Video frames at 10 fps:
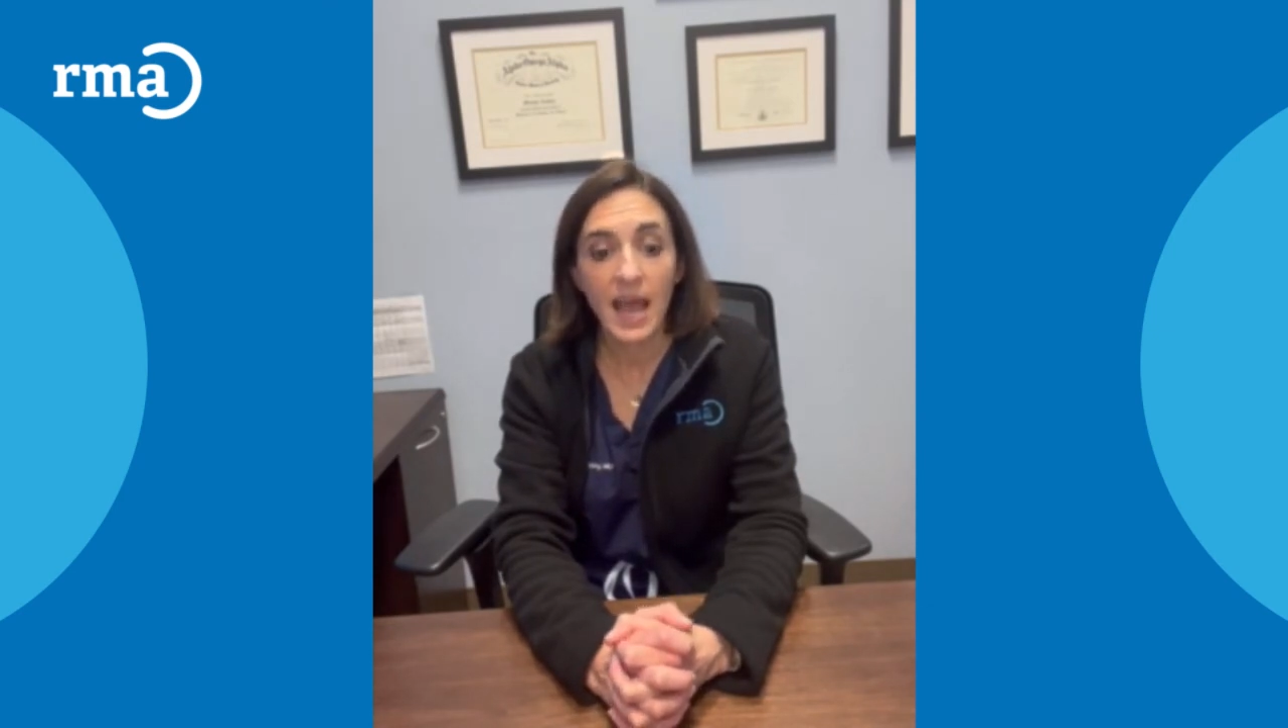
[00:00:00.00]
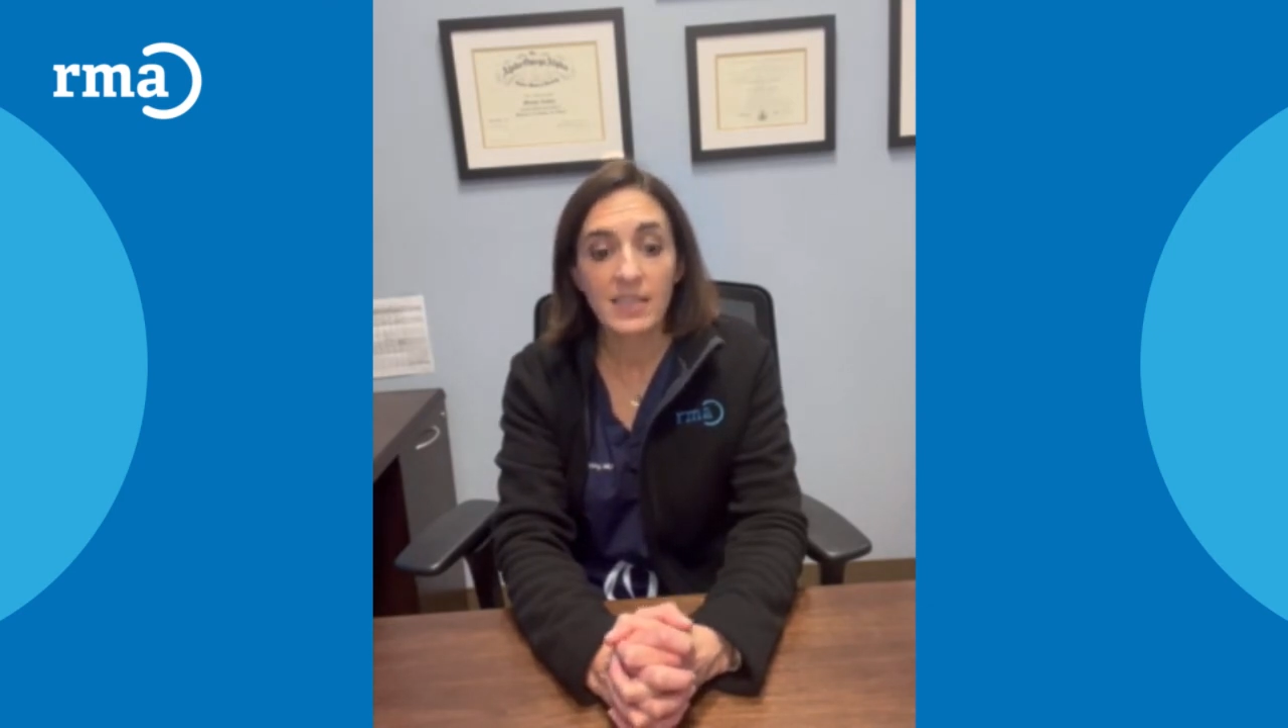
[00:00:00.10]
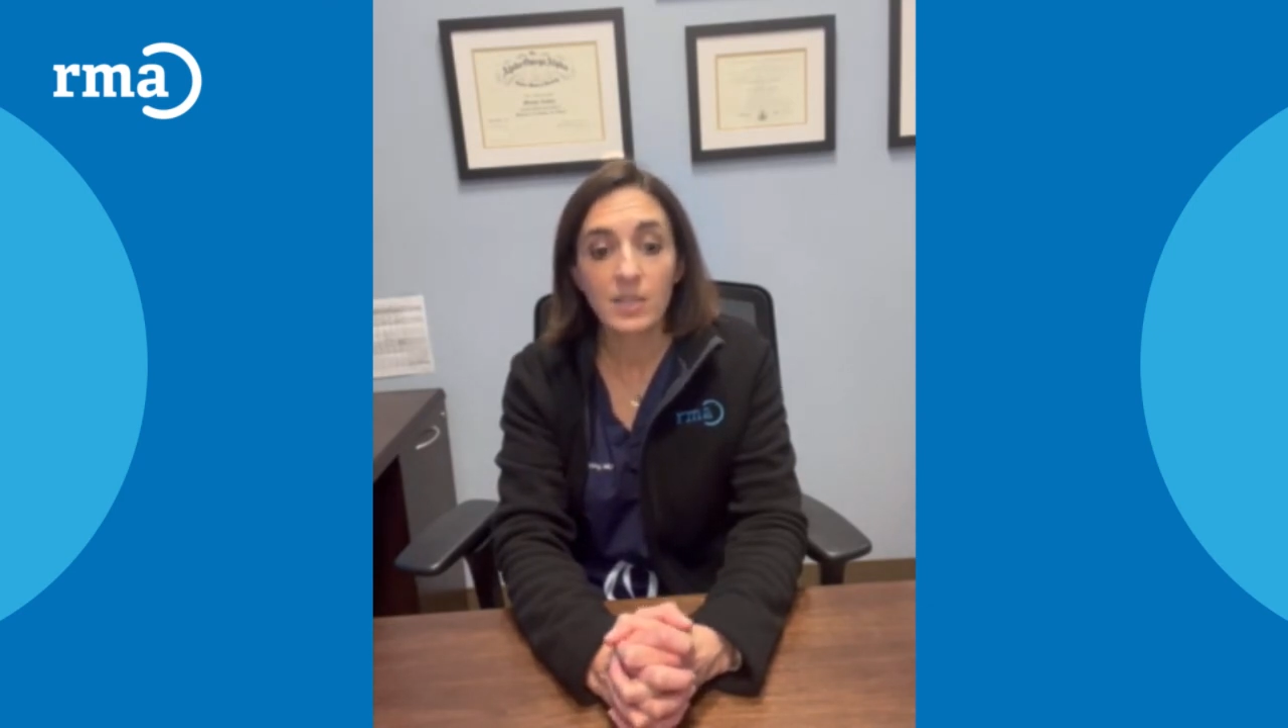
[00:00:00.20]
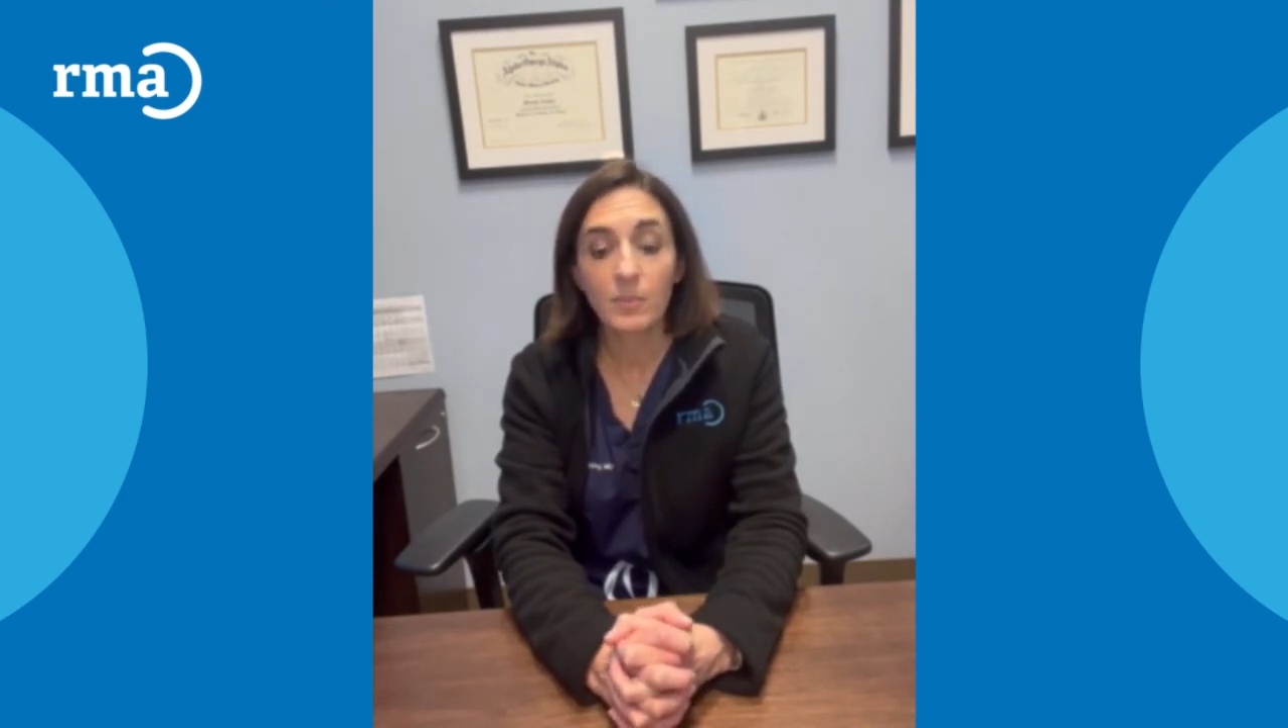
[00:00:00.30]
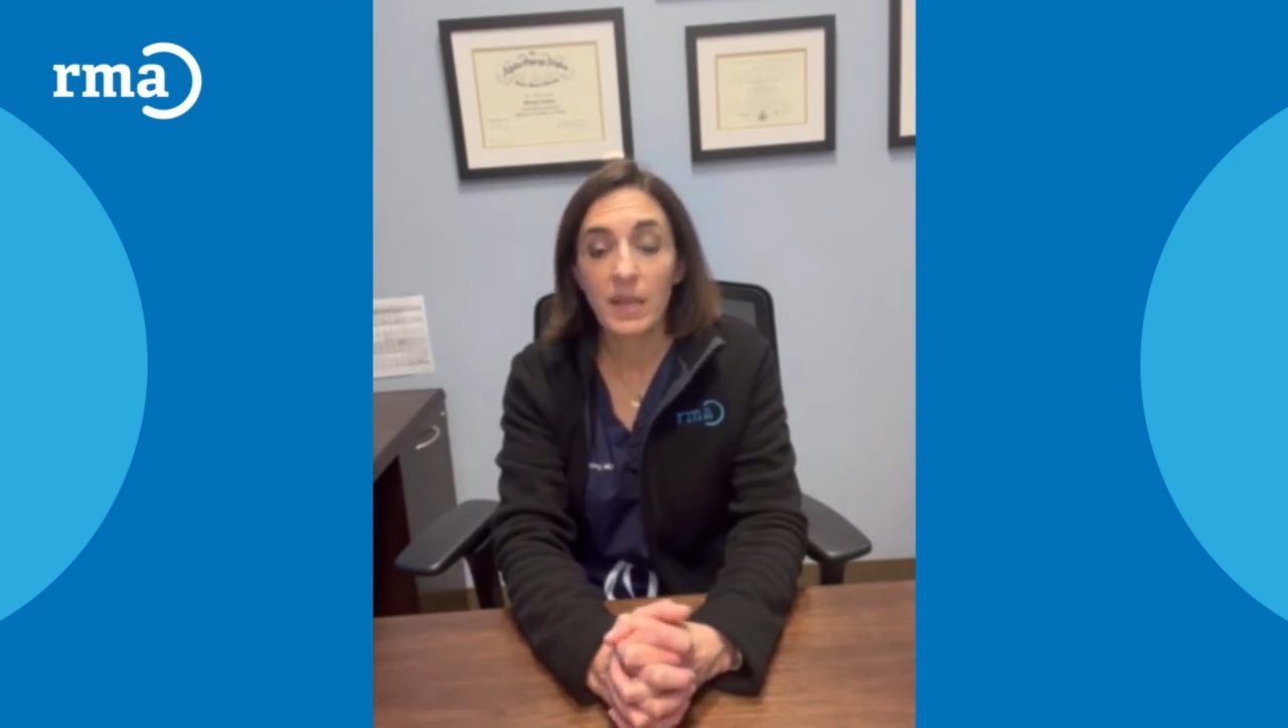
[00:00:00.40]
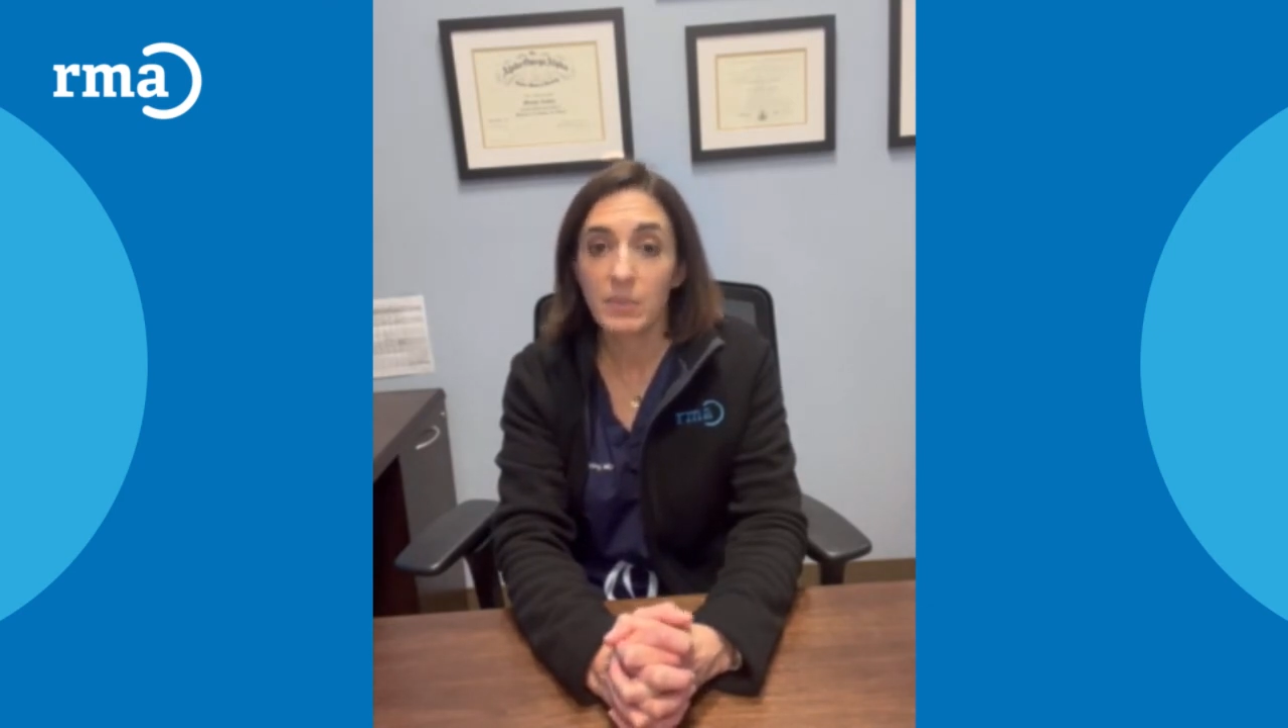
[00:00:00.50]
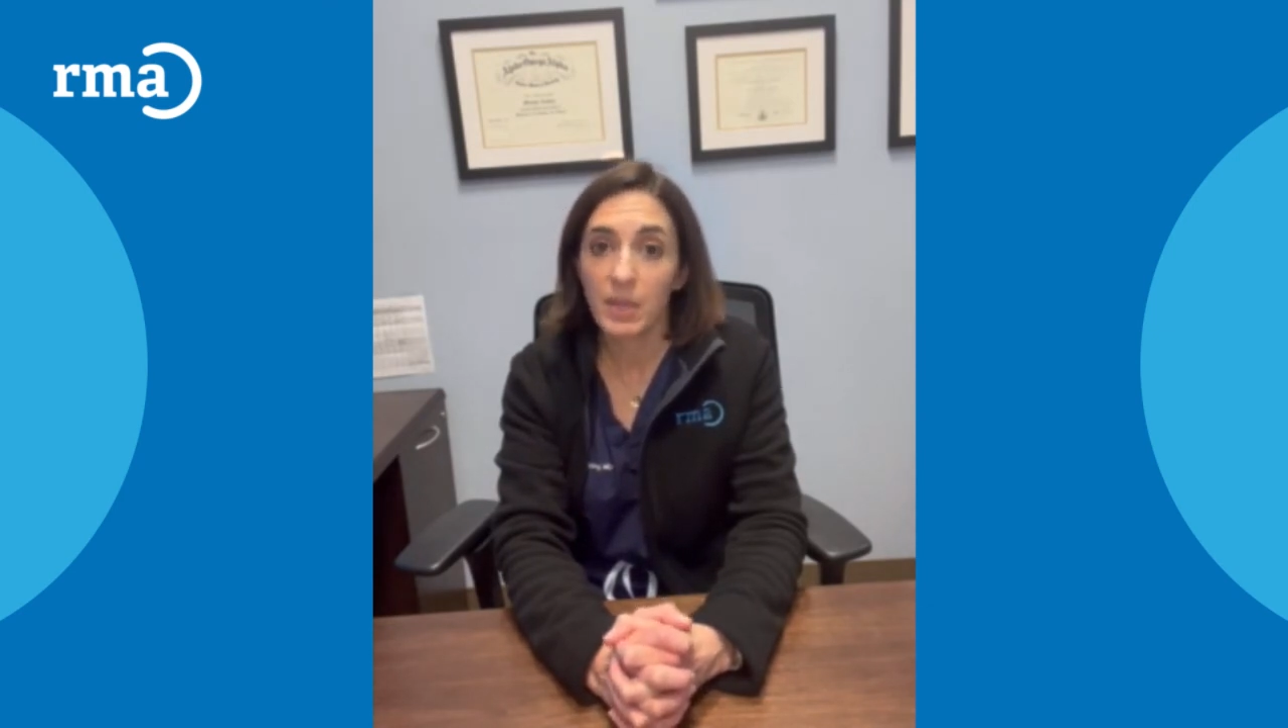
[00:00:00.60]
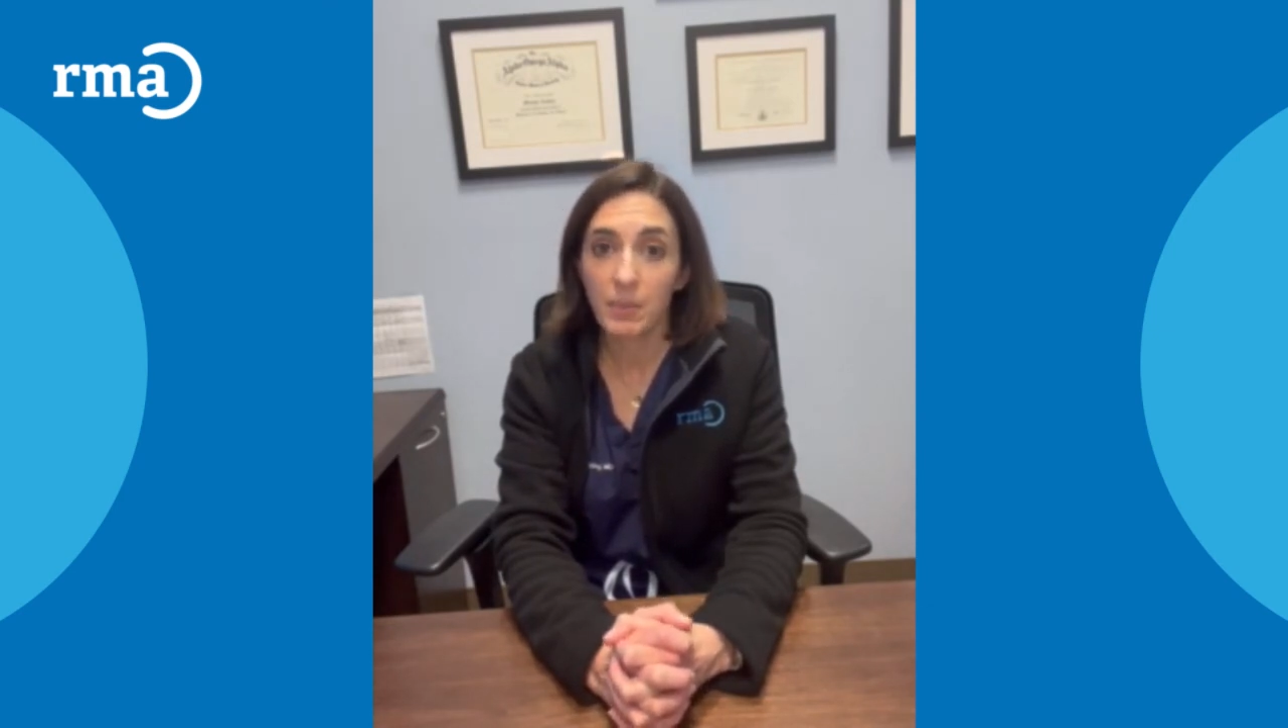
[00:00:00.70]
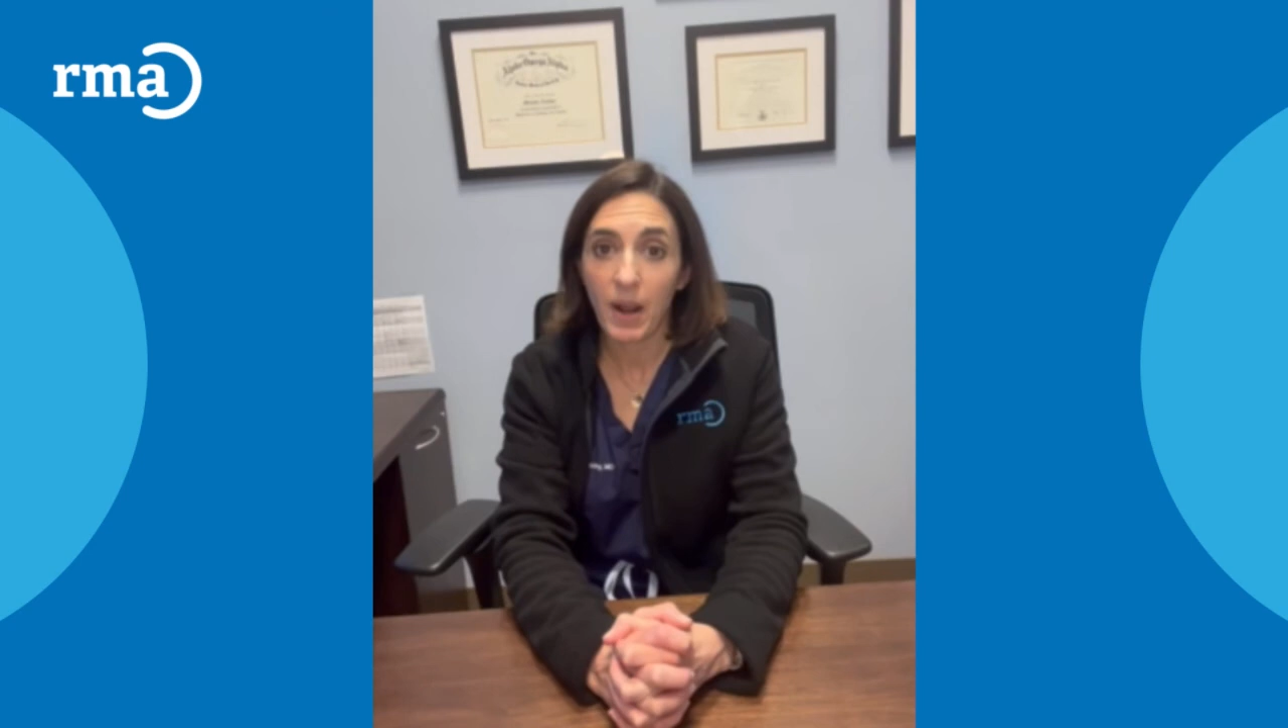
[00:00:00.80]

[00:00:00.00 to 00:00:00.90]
as there may be a